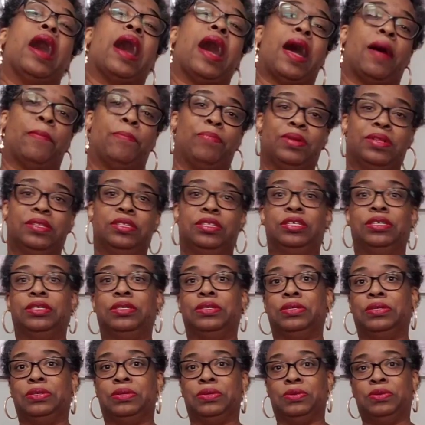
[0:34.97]
up
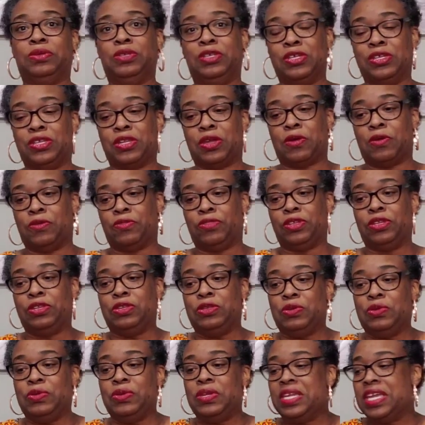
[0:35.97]
into the
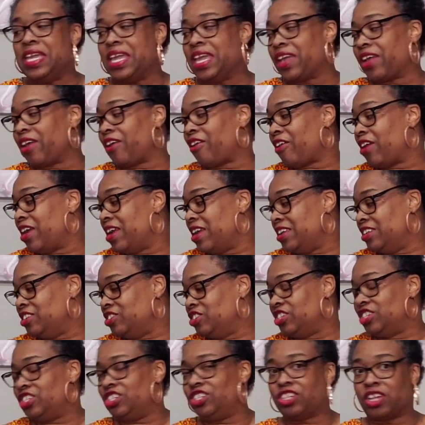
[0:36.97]
new year, and
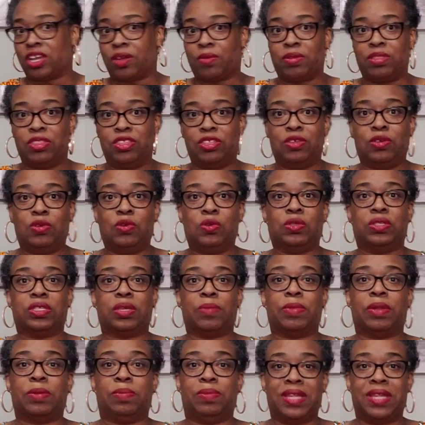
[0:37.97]
just share with you
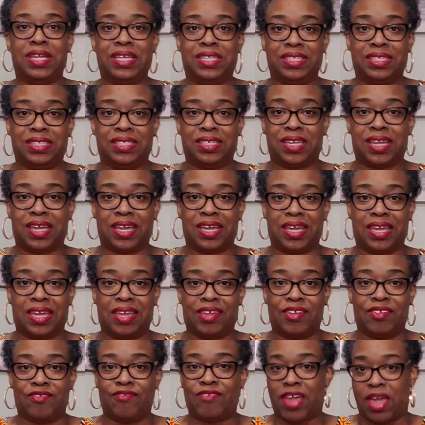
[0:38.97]
some of the places that I
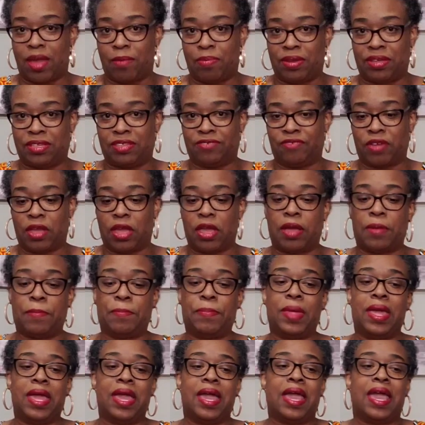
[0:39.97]
get fabrics
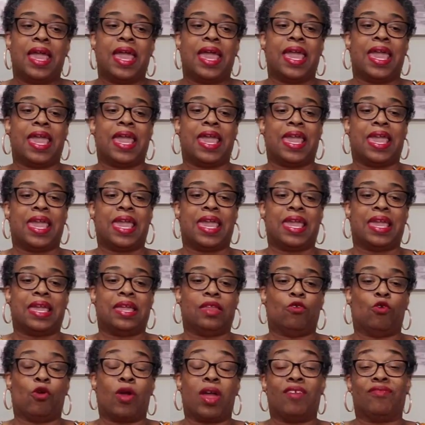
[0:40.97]
from,
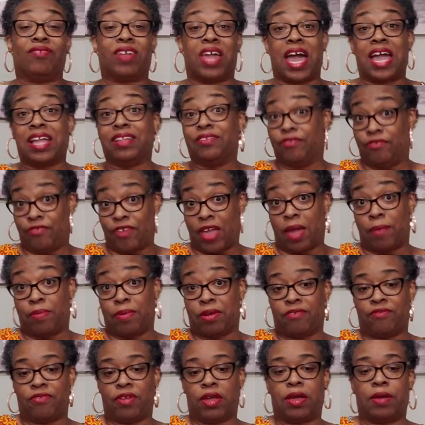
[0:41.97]
and or have gotten
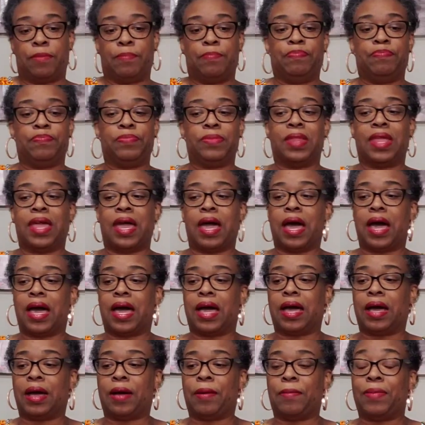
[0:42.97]
fabric from,
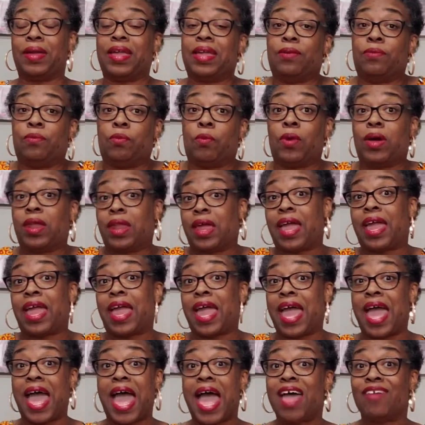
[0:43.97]
and what I
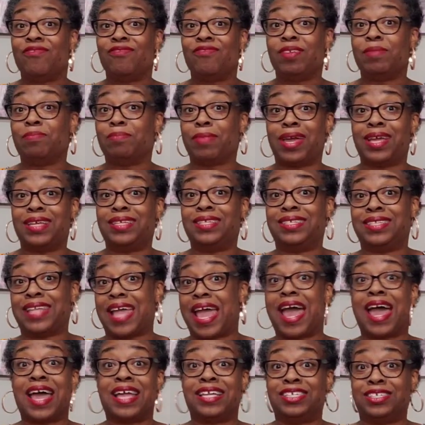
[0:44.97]
have in my
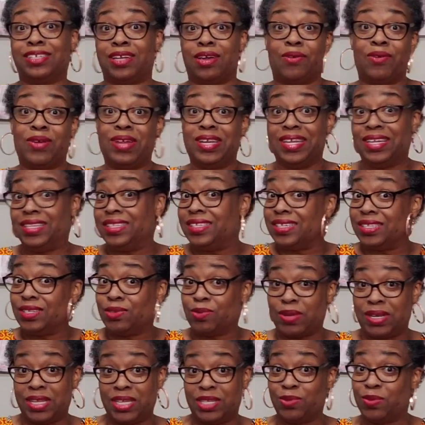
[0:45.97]
stash going into
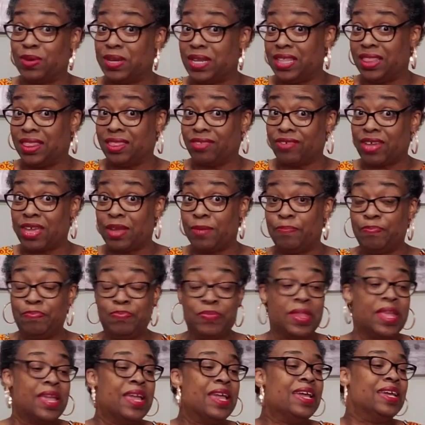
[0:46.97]
2023.
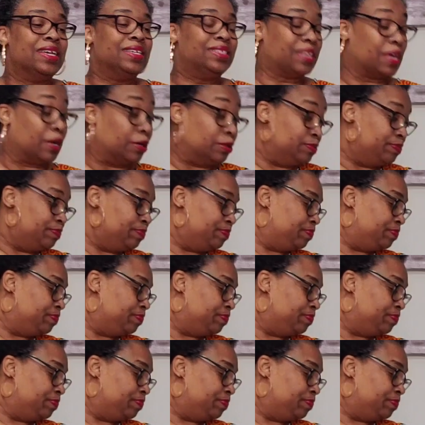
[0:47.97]
So